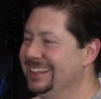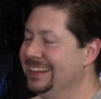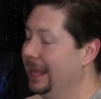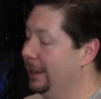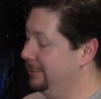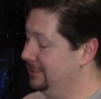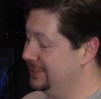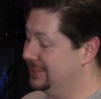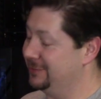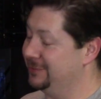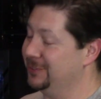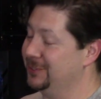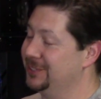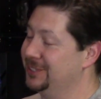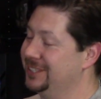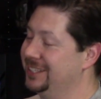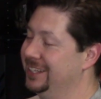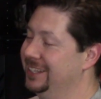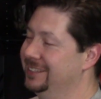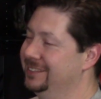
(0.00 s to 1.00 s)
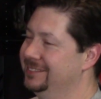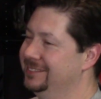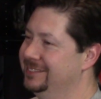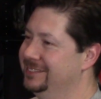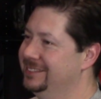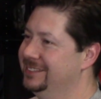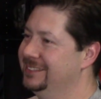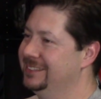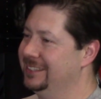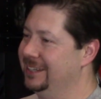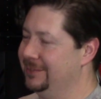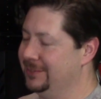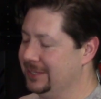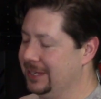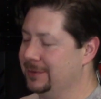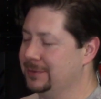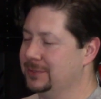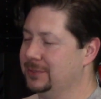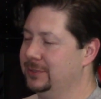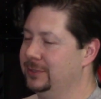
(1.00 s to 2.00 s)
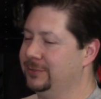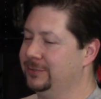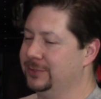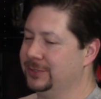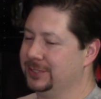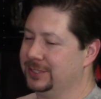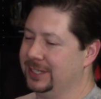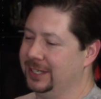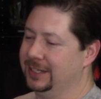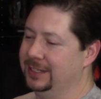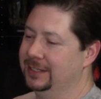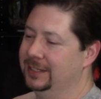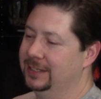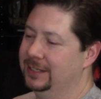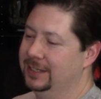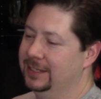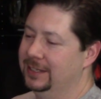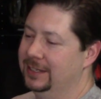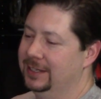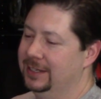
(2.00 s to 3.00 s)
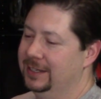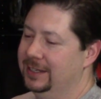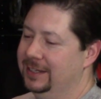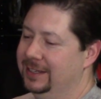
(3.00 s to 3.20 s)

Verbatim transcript: That was the first day. Okay, yeah. That was absolutely the first day. Yeah, we tried to.